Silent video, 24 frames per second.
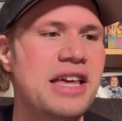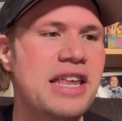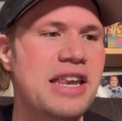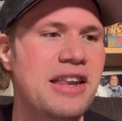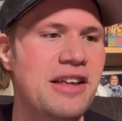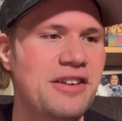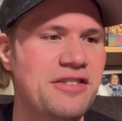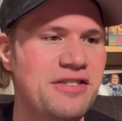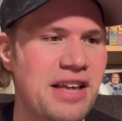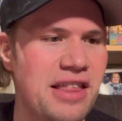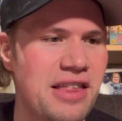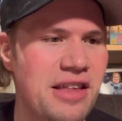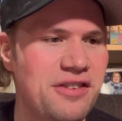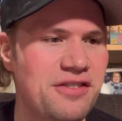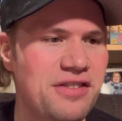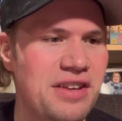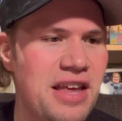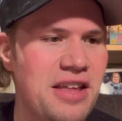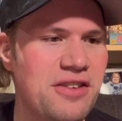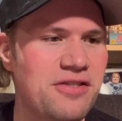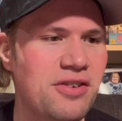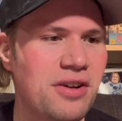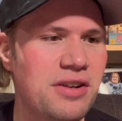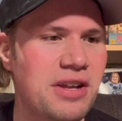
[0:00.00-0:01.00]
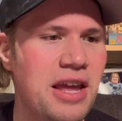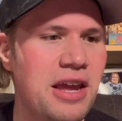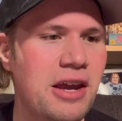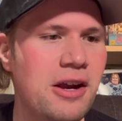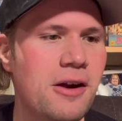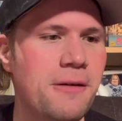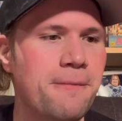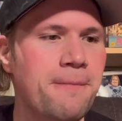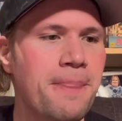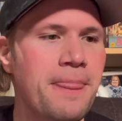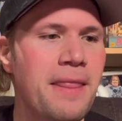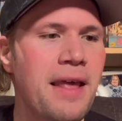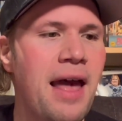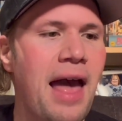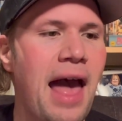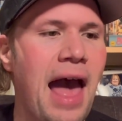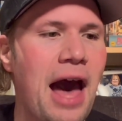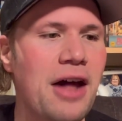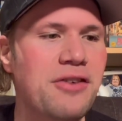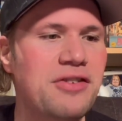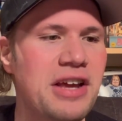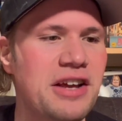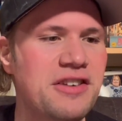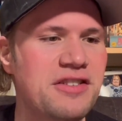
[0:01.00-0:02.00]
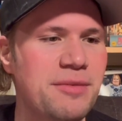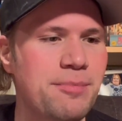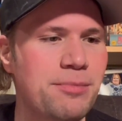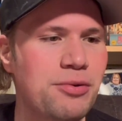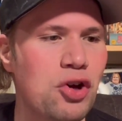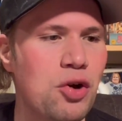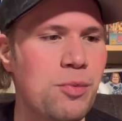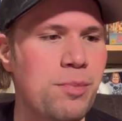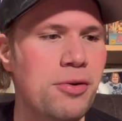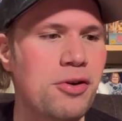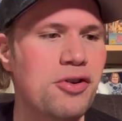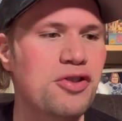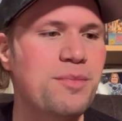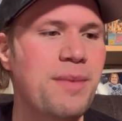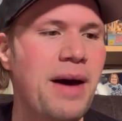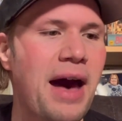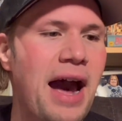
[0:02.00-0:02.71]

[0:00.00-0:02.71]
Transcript: deleted and extended scenes on here, outtakes and bloopers,